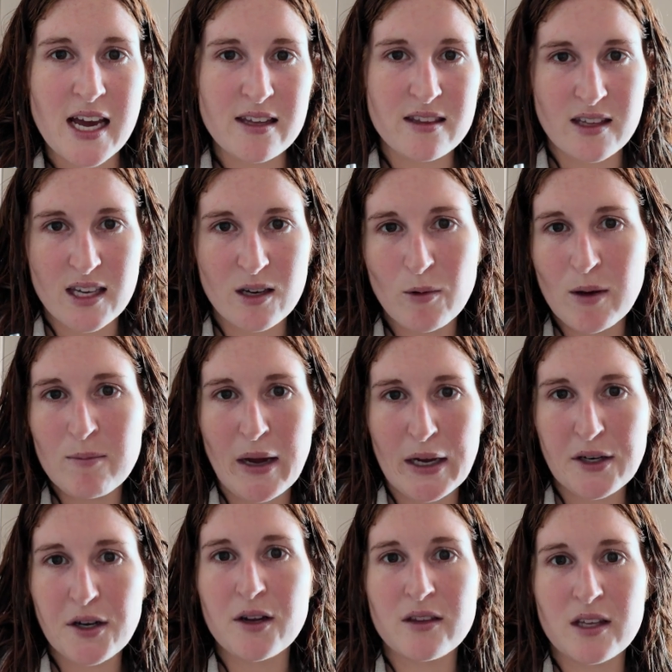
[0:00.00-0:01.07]
I think it went
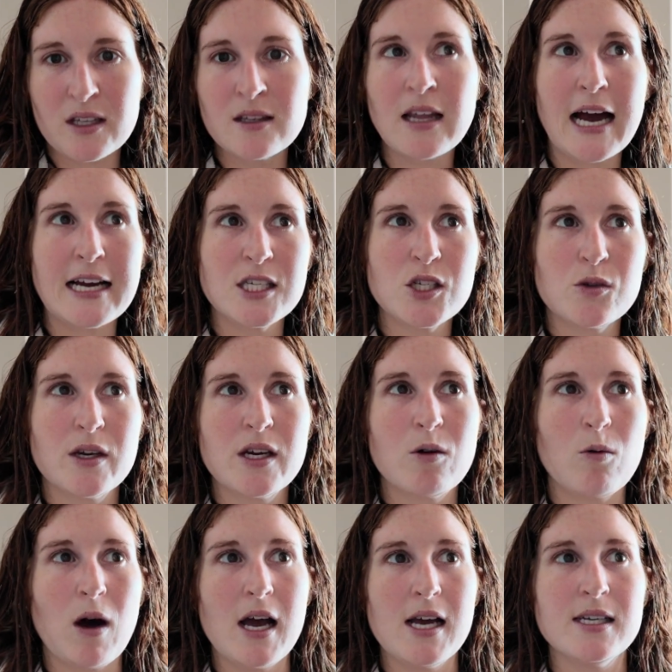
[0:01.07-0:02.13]
better than last week
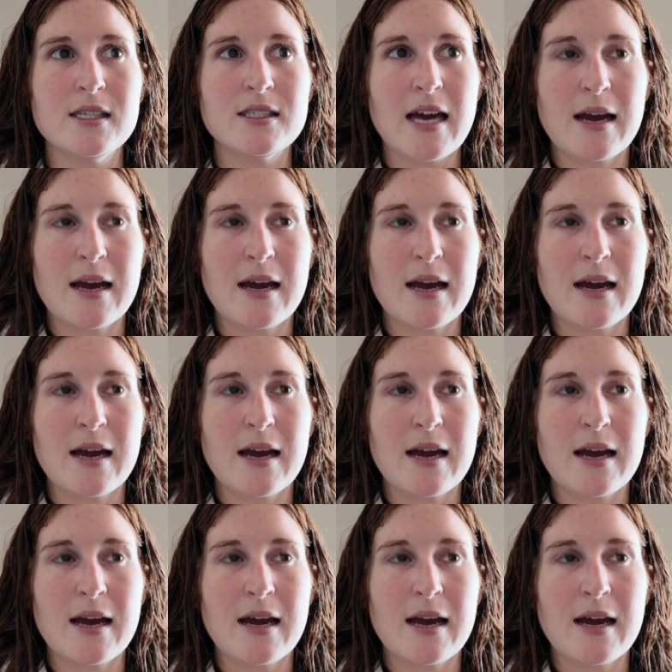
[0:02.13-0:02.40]
was